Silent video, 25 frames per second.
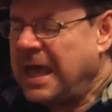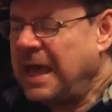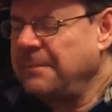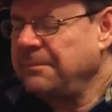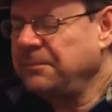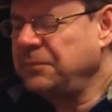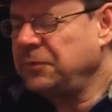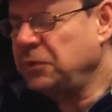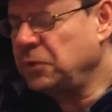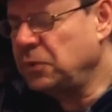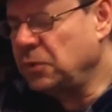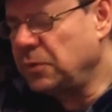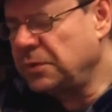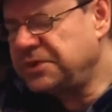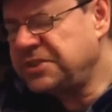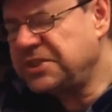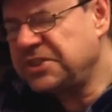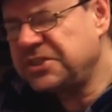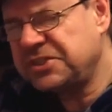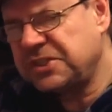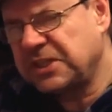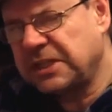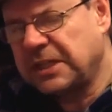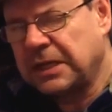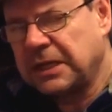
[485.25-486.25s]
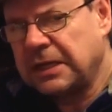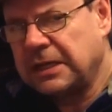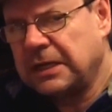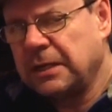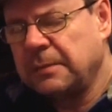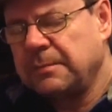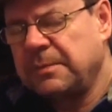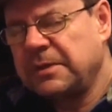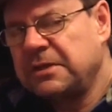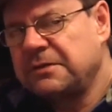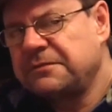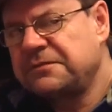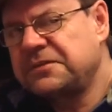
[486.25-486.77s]
I'm noticing a
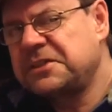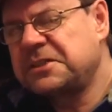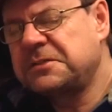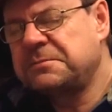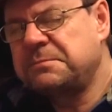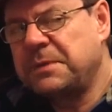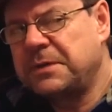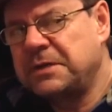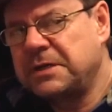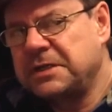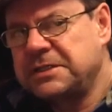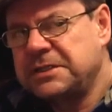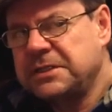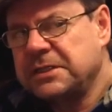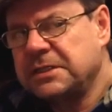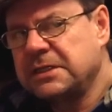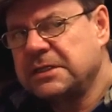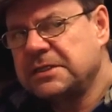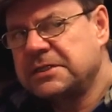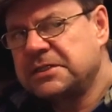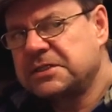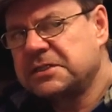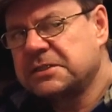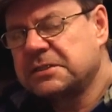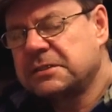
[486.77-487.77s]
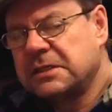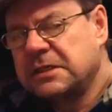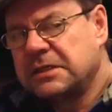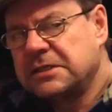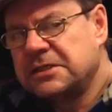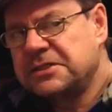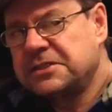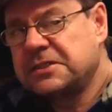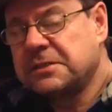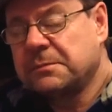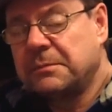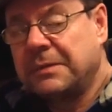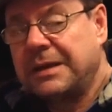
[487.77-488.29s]
little bit of spiritiness,
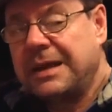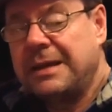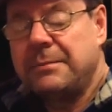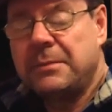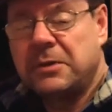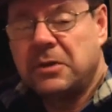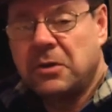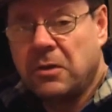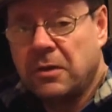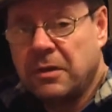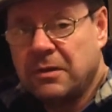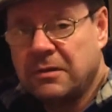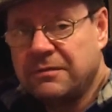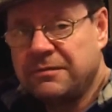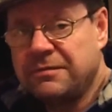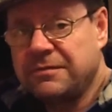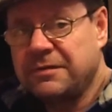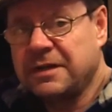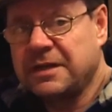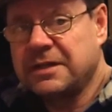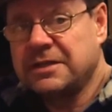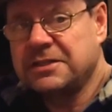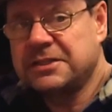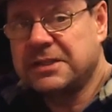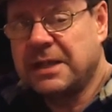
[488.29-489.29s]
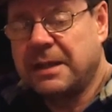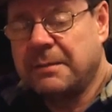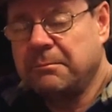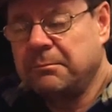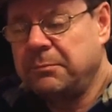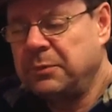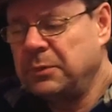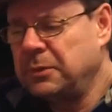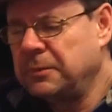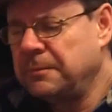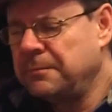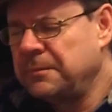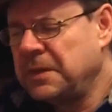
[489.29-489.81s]
some lemon oil, for
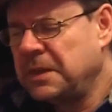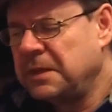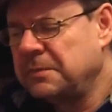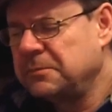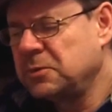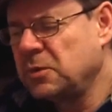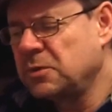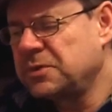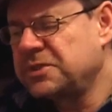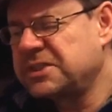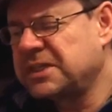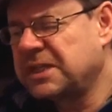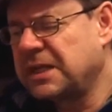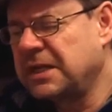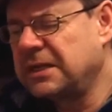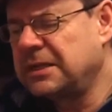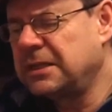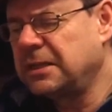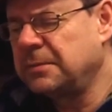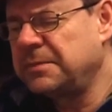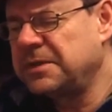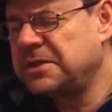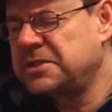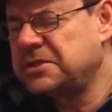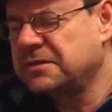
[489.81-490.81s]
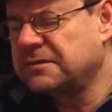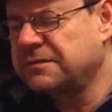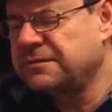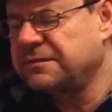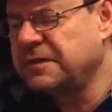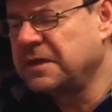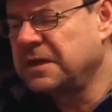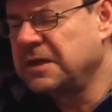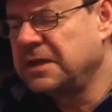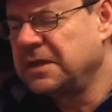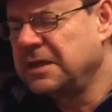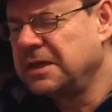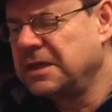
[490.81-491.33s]
example, noticing a little bit
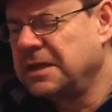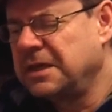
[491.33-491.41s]
of